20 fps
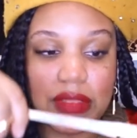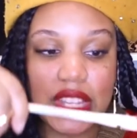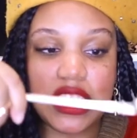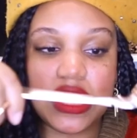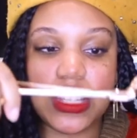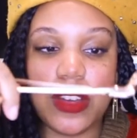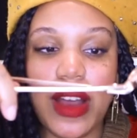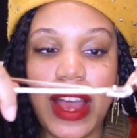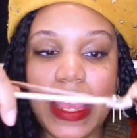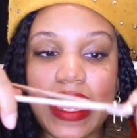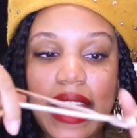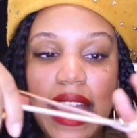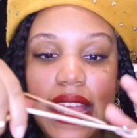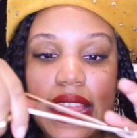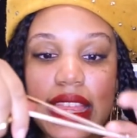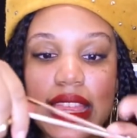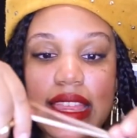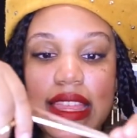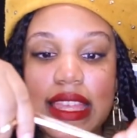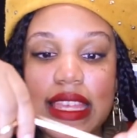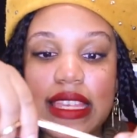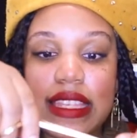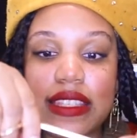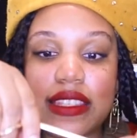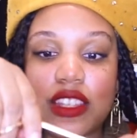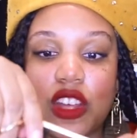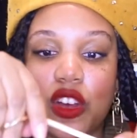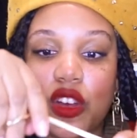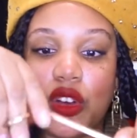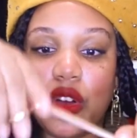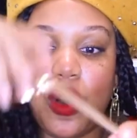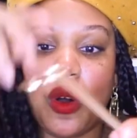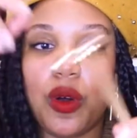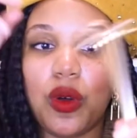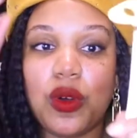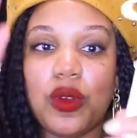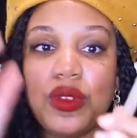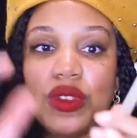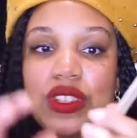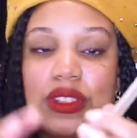So I got this
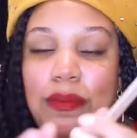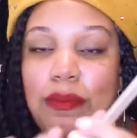gold,